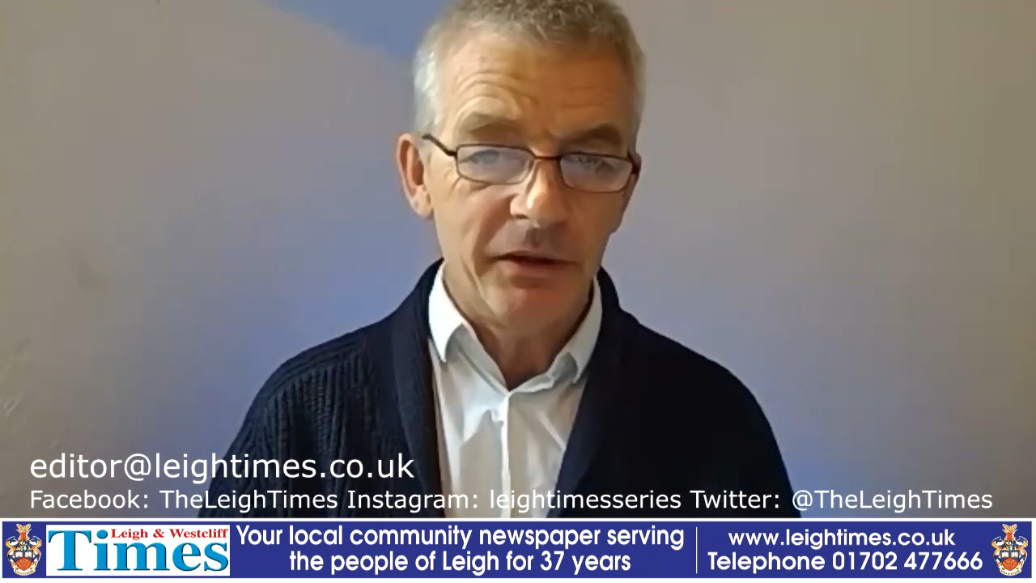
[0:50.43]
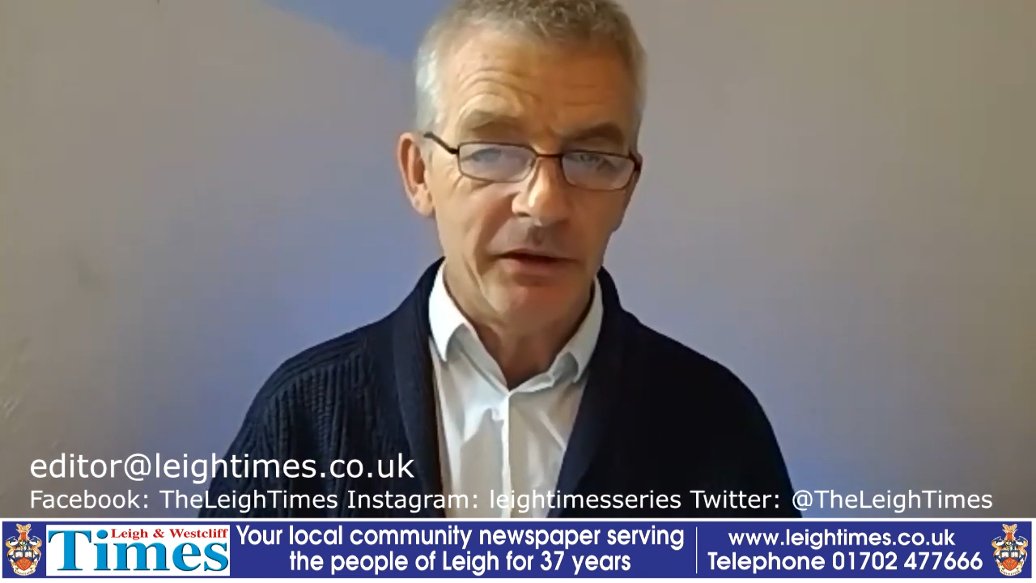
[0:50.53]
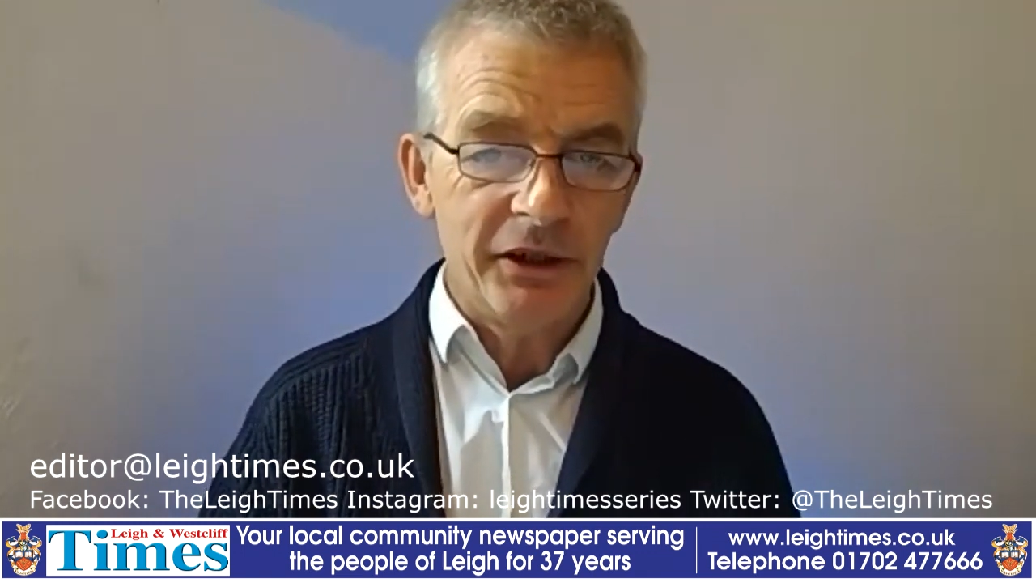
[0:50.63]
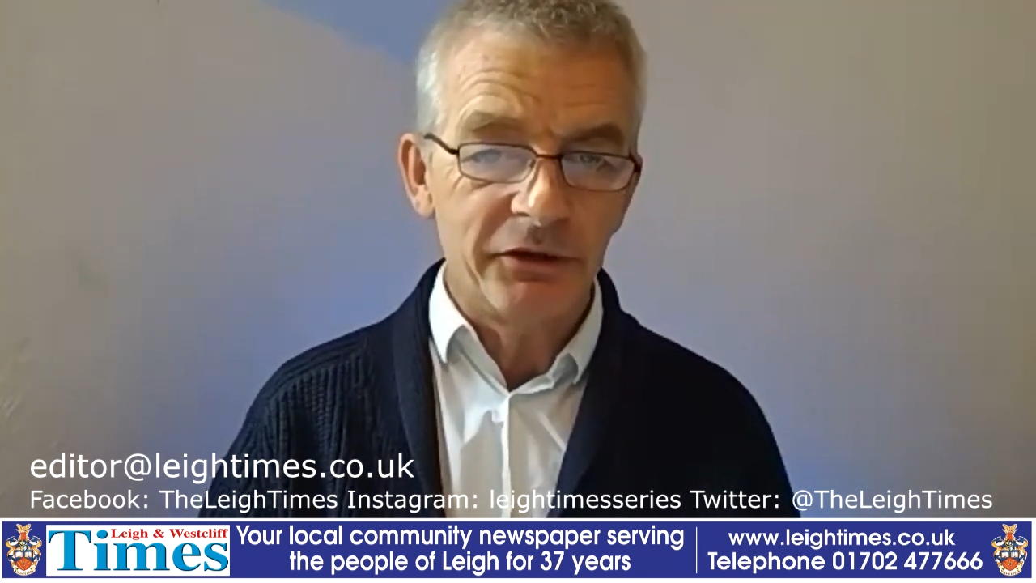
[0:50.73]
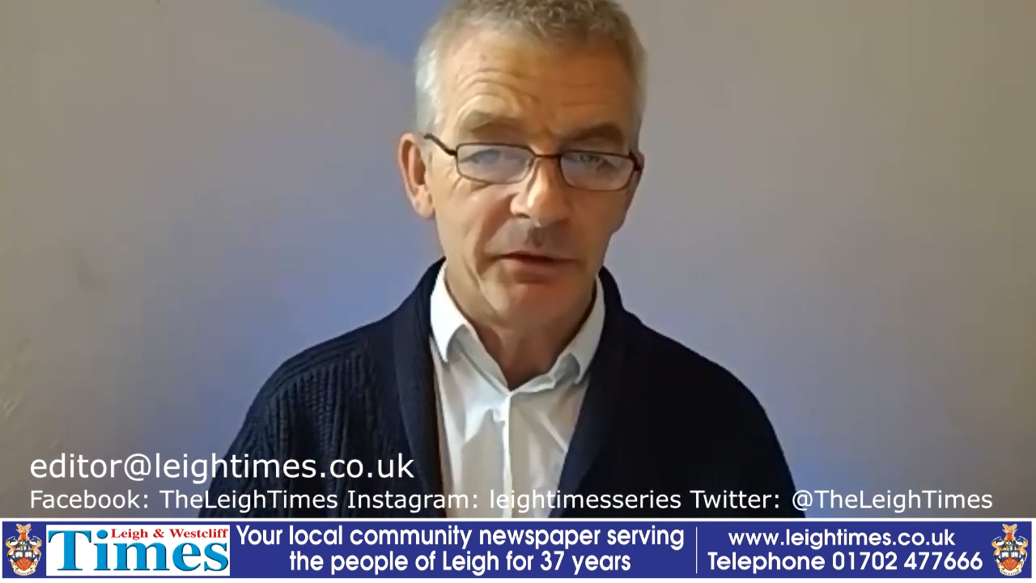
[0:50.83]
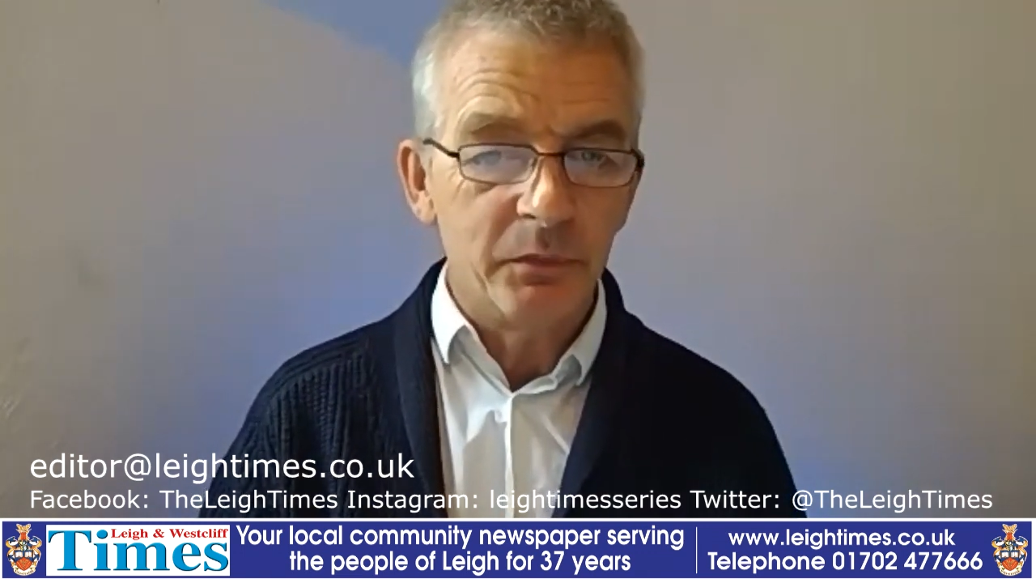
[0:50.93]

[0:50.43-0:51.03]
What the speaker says: your history,